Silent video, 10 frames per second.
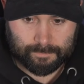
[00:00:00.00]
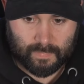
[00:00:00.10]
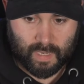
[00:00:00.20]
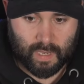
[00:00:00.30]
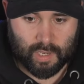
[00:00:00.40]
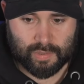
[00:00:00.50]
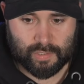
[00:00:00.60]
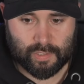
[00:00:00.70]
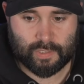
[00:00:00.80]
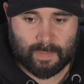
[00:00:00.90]
Heard the
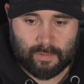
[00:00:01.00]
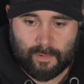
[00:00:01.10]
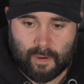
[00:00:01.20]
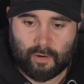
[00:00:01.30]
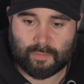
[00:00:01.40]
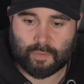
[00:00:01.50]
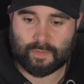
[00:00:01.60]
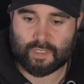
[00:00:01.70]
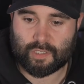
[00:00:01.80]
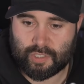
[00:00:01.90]
news about the firearms
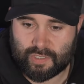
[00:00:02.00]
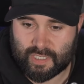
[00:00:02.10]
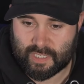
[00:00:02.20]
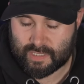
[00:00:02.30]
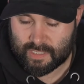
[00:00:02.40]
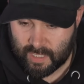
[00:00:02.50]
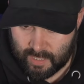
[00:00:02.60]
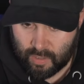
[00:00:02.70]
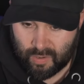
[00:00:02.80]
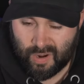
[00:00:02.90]
officer shooting
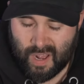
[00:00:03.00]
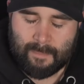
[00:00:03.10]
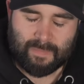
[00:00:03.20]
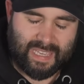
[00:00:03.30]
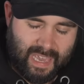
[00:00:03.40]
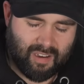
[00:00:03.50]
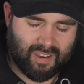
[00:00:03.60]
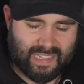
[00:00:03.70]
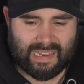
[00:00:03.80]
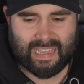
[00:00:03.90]
son-in-law. Yeah, I
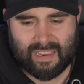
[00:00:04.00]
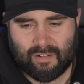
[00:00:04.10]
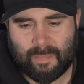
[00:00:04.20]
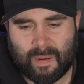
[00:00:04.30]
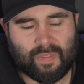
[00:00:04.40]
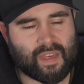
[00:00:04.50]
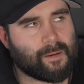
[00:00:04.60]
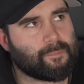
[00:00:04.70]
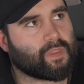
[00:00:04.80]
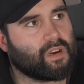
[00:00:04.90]
did hear about
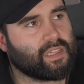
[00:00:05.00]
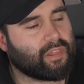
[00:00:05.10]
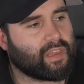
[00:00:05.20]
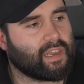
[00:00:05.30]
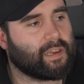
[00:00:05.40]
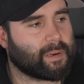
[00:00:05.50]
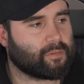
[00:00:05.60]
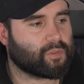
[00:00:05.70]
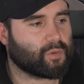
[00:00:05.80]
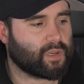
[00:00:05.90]
that. I did think
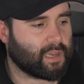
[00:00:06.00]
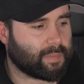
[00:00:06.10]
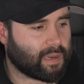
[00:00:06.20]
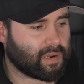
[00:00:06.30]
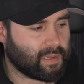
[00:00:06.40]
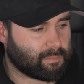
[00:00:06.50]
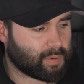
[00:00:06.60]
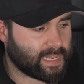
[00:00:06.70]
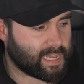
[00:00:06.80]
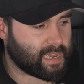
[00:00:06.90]
about talking about it and
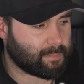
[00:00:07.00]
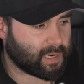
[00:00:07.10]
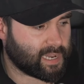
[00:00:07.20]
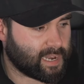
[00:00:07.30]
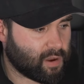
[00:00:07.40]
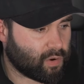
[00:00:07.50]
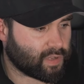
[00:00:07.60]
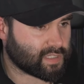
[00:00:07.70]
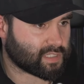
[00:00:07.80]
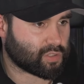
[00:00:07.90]
bringing it on
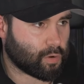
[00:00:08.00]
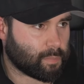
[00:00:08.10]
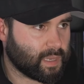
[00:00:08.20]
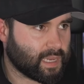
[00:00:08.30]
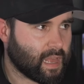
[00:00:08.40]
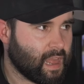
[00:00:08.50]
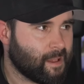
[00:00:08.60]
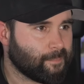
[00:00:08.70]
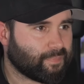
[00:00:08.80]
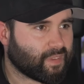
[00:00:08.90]
as a topic.
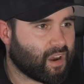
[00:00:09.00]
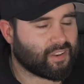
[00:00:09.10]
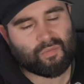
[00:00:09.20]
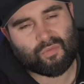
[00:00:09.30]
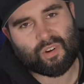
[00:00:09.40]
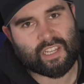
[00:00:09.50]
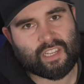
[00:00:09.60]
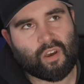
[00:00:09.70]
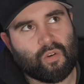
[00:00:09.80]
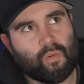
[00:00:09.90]
I don't really
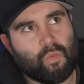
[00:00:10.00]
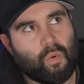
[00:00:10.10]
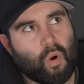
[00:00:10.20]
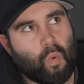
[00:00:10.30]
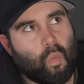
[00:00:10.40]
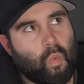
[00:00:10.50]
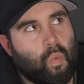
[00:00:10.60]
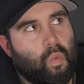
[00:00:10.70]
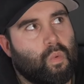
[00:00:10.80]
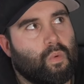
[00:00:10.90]
know
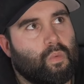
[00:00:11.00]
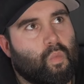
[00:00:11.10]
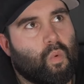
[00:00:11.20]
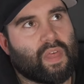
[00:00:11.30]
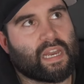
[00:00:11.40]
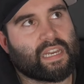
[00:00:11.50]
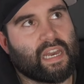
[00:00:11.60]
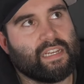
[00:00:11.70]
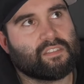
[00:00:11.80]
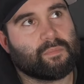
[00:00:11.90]
what that gains.